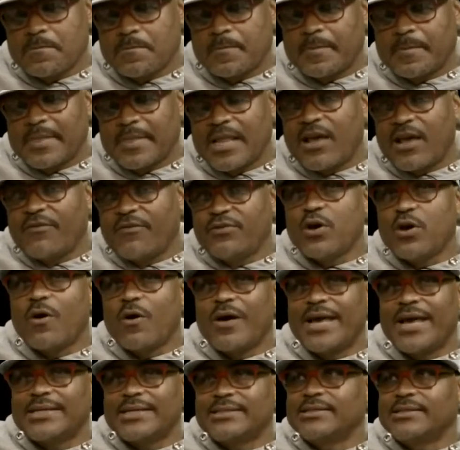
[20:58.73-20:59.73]
Now, if your
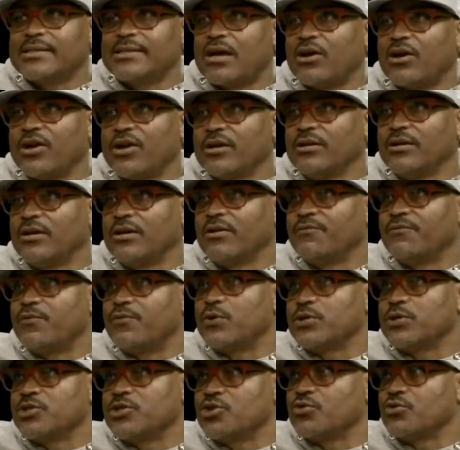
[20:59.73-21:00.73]
ass is out here looking
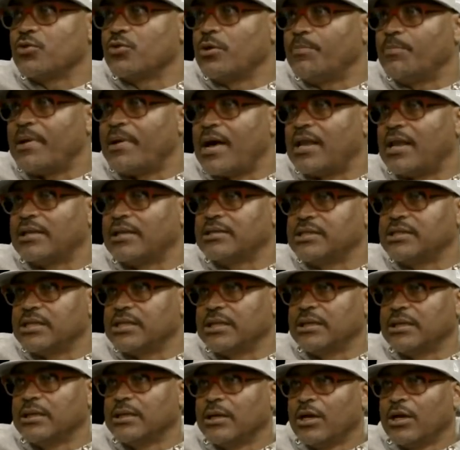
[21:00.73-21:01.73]
for a true apology,
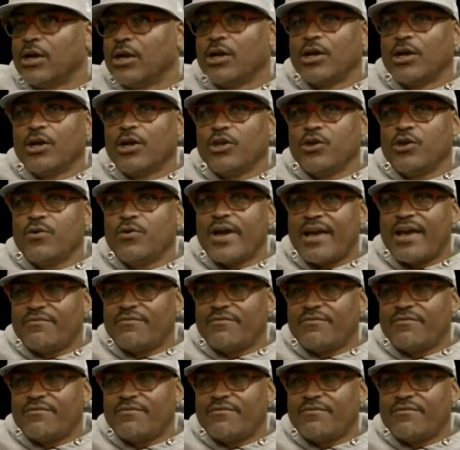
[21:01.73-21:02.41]
you have